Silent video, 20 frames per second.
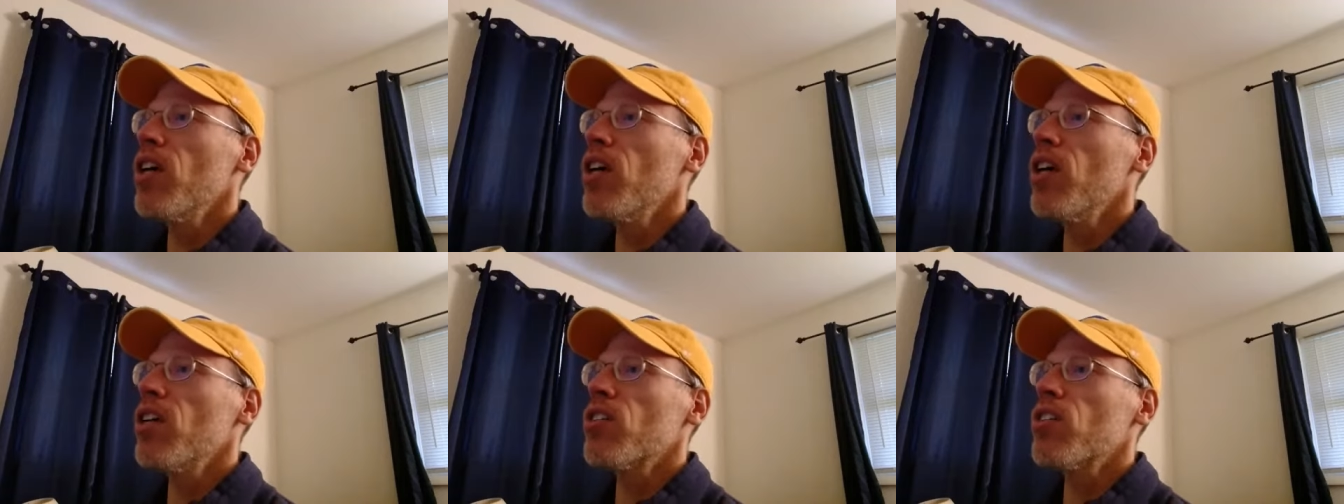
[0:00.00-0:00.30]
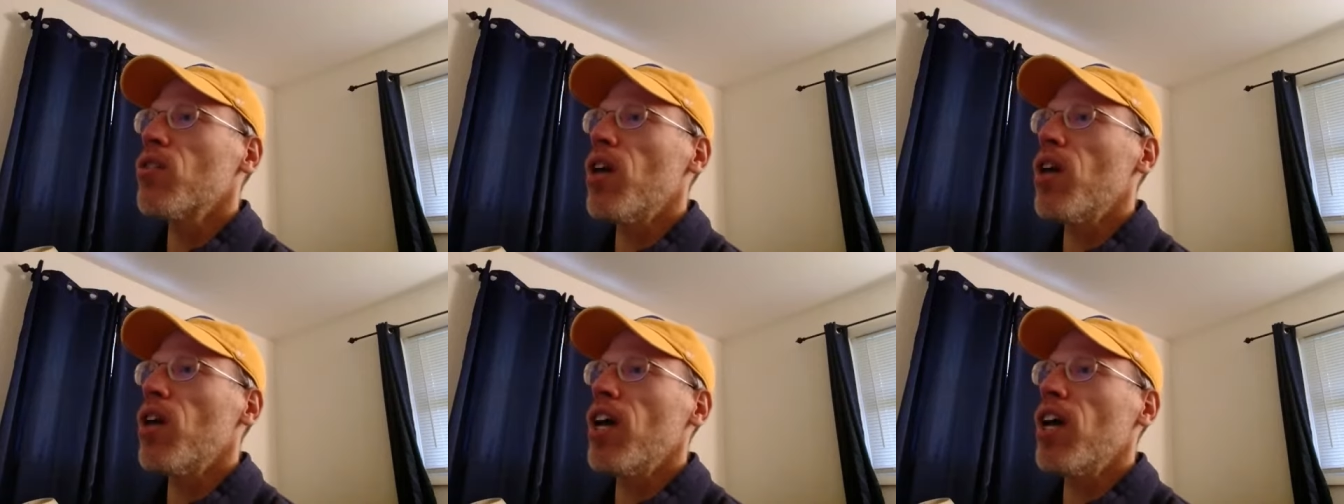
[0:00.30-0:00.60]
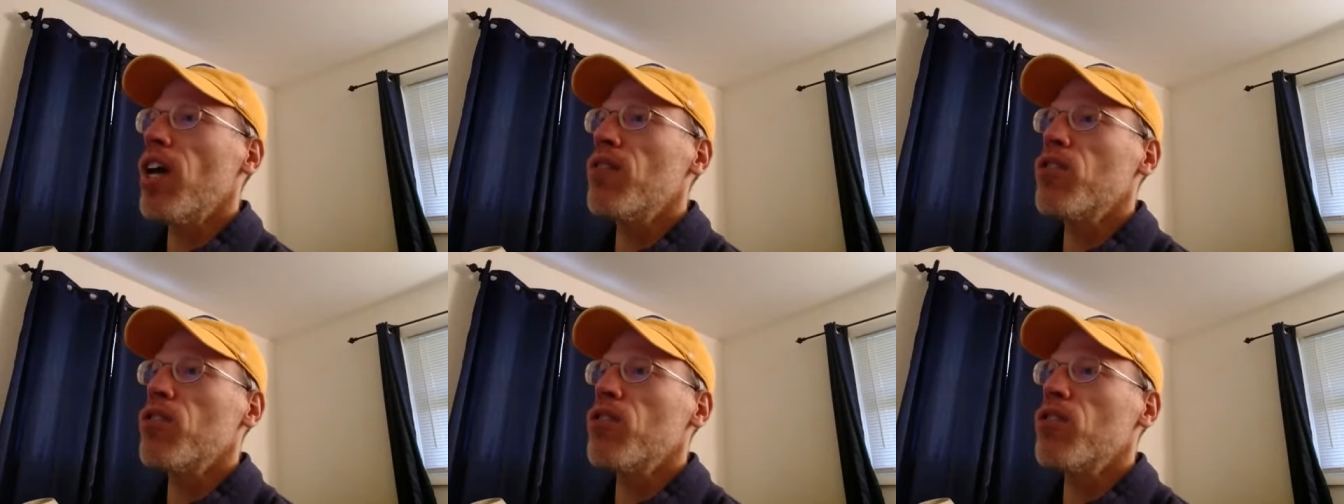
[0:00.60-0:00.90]
So I
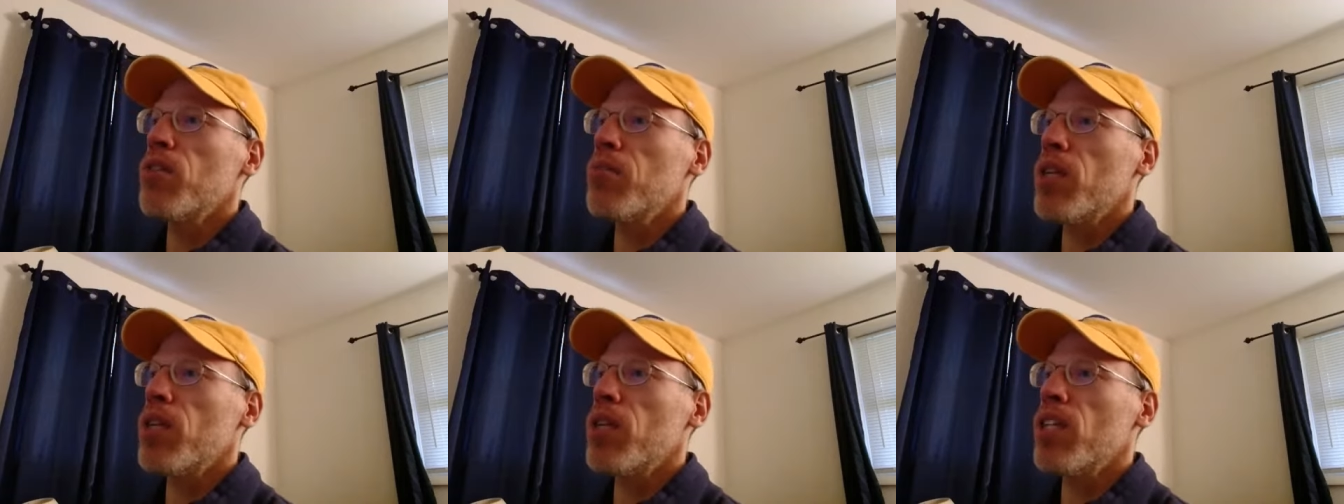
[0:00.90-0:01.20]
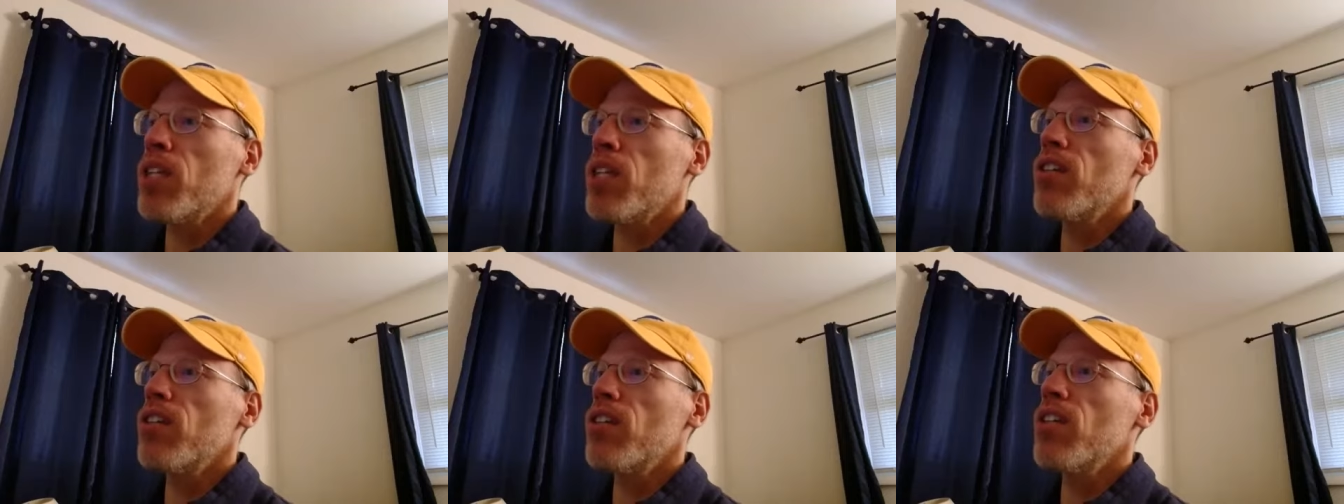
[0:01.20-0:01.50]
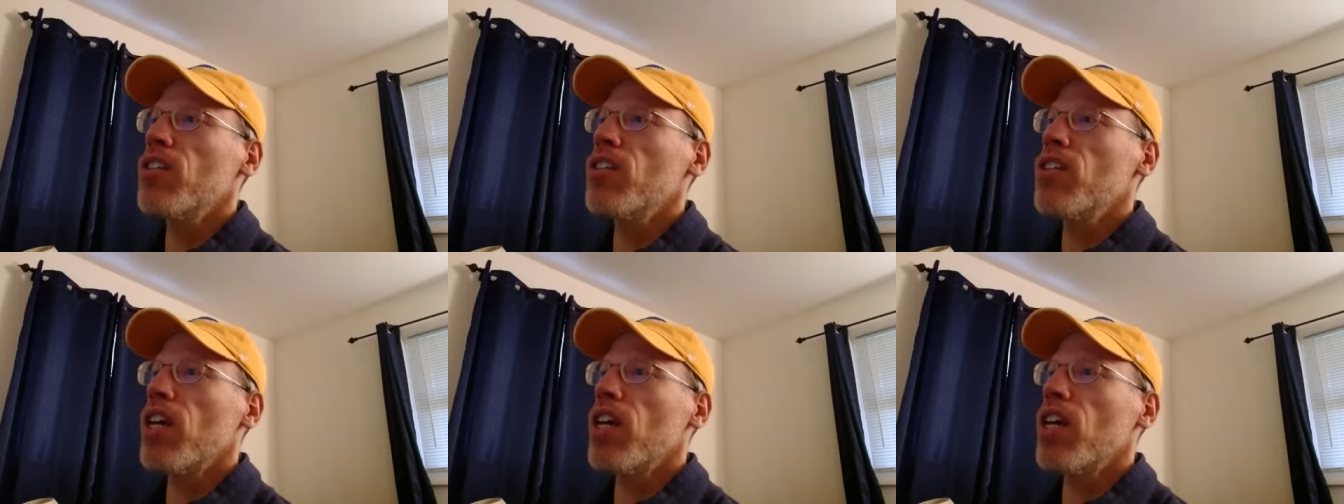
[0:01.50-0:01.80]
have Jordan Binnington and
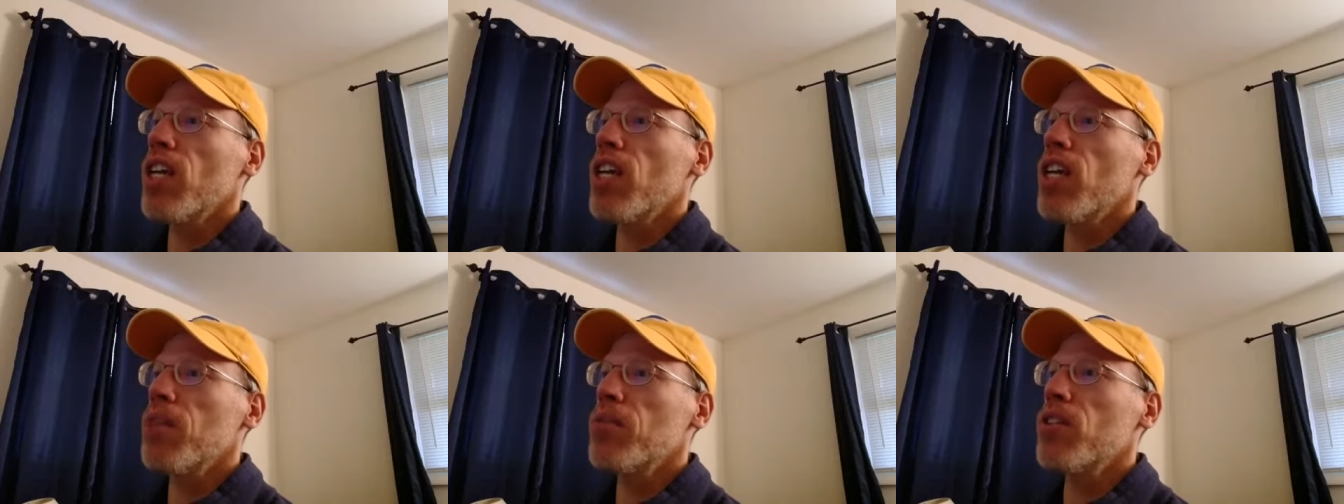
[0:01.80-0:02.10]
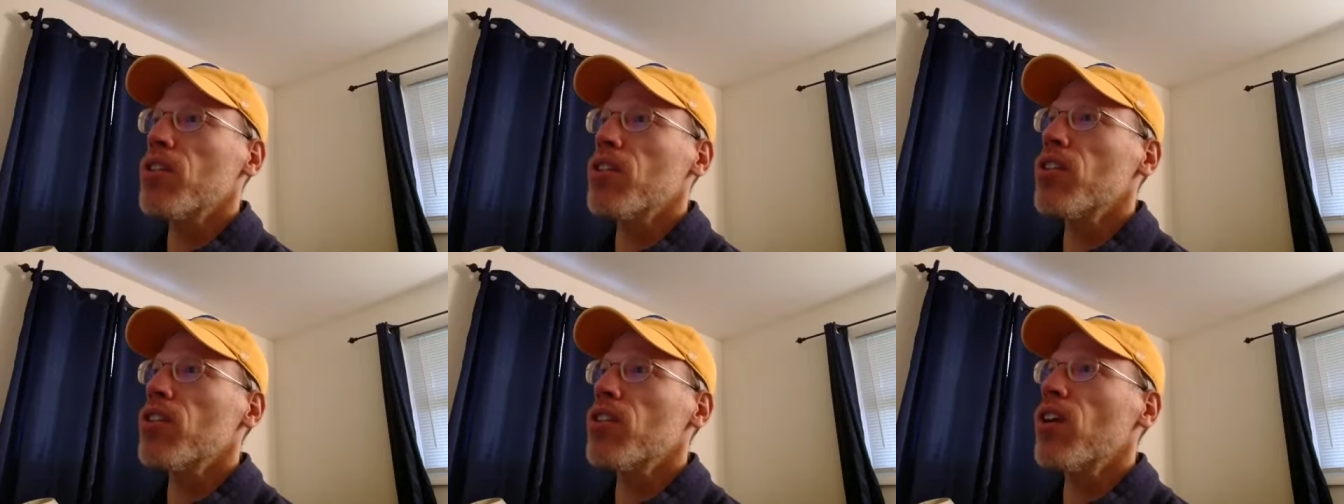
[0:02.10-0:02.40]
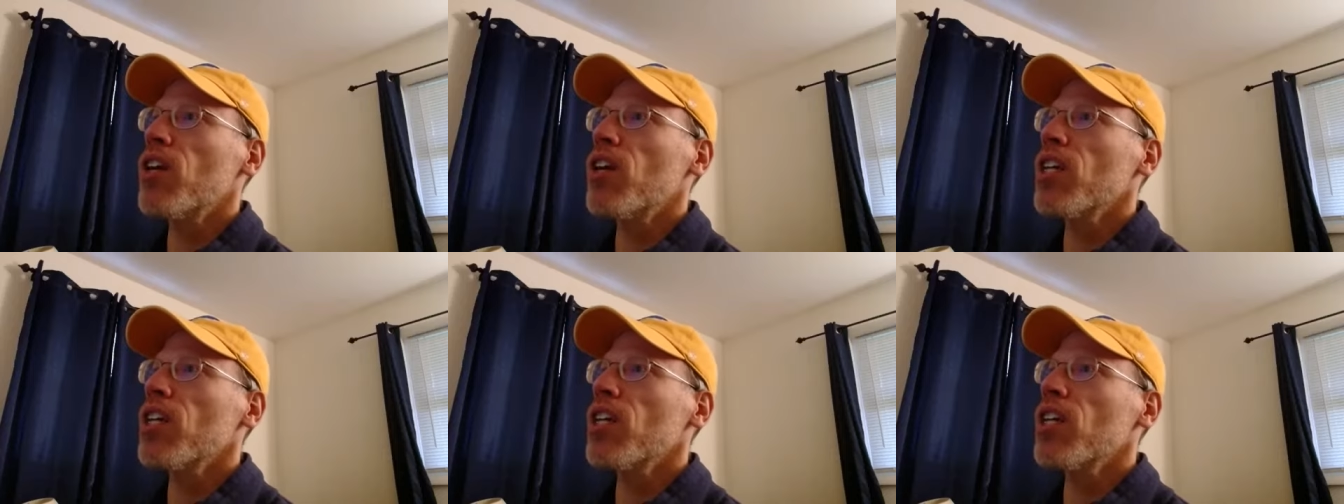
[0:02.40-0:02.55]
John Gibson starting